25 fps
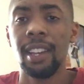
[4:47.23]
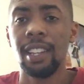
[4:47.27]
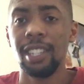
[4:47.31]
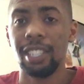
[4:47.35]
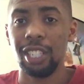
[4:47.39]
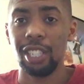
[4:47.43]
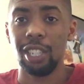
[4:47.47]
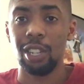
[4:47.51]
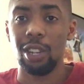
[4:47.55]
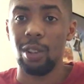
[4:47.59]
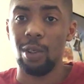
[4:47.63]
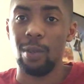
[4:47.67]

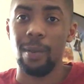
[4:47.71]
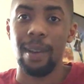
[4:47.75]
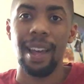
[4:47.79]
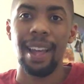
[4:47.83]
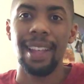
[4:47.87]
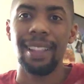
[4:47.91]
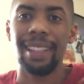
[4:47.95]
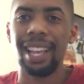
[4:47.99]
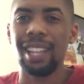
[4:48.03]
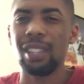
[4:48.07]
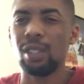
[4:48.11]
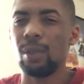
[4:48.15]
So
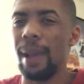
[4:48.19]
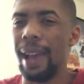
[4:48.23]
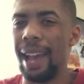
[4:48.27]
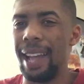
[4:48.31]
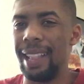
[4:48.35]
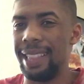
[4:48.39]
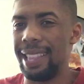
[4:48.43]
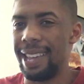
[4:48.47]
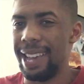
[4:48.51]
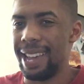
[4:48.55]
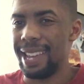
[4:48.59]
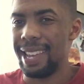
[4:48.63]
that's why
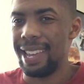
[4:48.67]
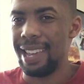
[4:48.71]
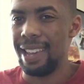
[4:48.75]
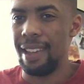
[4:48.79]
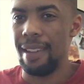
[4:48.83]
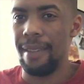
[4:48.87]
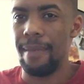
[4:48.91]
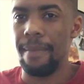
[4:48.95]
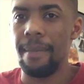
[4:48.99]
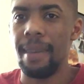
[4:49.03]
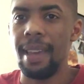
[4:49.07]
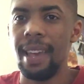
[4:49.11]
I like
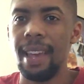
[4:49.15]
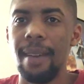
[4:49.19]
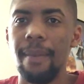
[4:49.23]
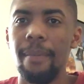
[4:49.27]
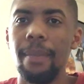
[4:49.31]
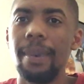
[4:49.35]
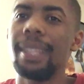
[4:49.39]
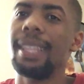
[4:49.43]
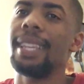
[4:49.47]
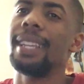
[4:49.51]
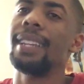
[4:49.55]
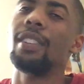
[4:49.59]
him.
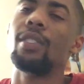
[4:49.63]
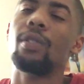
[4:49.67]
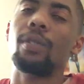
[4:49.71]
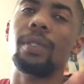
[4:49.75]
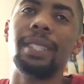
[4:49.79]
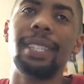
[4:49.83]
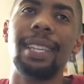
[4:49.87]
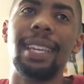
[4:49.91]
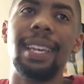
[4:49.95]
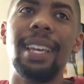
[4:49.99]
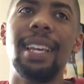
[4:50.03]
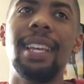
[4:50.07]
But then
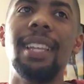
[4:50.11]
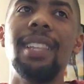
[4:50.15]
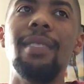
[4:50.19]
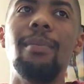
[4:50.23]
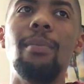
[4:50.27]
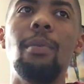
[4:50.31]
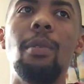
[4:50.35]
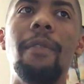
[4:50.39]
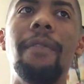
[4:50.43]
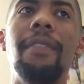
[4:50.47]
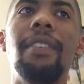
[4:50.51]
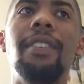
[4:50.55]
towards the end of the
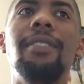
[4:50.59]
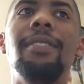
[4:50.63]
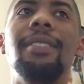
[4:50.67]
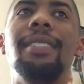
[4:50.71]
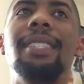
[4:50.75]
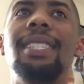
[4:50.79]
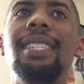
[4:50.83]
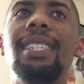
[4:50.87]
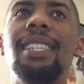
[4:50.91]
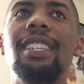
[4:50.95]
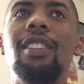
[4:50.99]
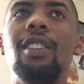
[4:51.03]
movie, you
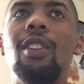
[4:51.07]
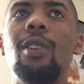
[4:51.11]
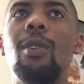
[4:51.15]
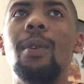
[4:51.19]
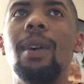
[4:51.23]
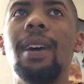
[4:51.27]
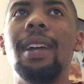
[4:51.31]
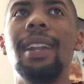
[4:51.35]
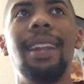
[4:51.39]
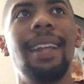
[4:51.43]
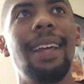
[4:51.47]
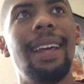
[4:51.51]
see, you know
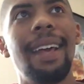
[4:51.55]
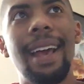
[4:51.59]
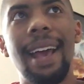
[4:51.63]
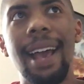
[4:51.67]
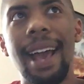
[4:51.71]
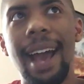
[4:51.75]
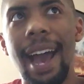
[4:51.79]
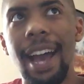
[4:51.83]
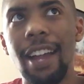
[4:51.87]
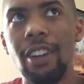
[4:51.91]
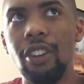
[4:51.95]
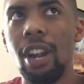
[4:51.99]
what?
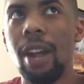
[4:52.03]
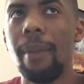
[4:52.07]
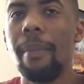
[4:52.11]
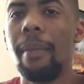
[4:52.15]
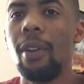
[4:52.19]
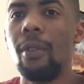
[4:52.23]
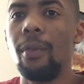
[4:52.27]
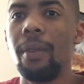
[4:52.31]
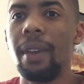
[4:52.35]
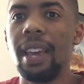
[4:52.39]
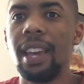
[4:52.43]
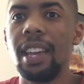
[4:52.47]
I dropped my
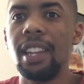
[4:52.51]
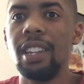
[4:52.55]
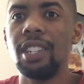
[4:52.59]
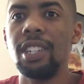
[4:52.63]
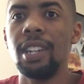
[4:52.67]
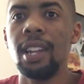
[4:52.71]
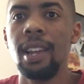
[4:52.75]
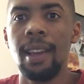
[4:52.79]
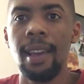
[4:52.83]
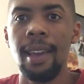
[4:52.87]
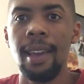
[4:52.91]
rage.